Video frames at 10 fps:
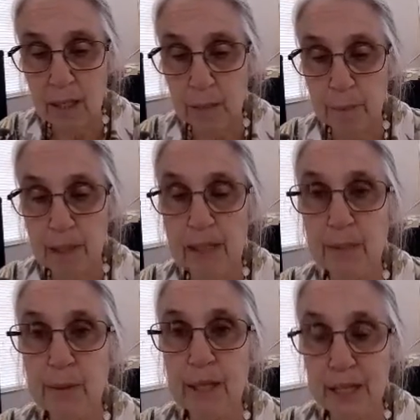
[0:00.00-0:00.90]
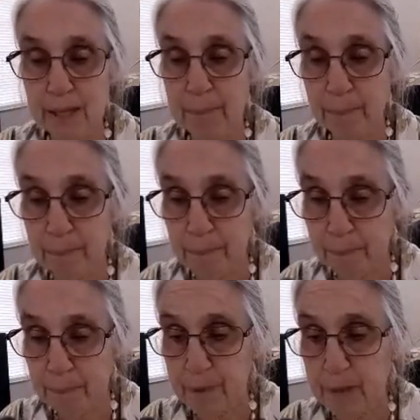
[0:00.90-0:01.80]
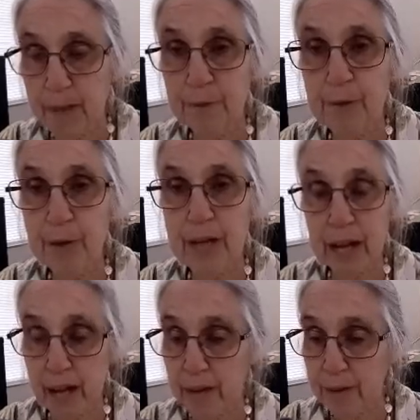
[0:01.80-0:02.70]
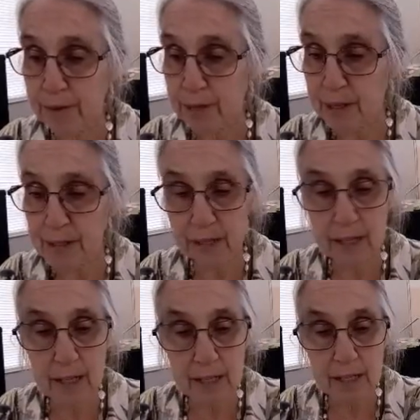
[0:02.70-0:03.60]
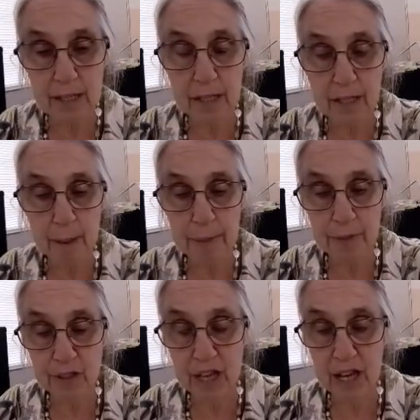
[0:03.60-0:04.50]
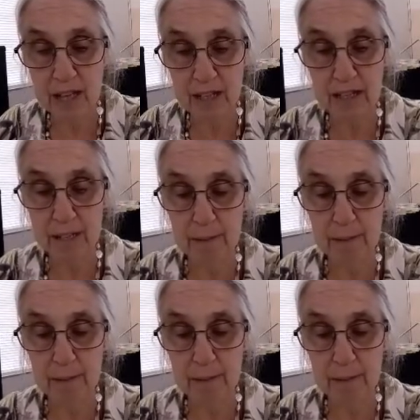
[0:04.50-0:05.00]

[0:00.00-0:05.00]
Please read them, if not now, then in the next couple of days.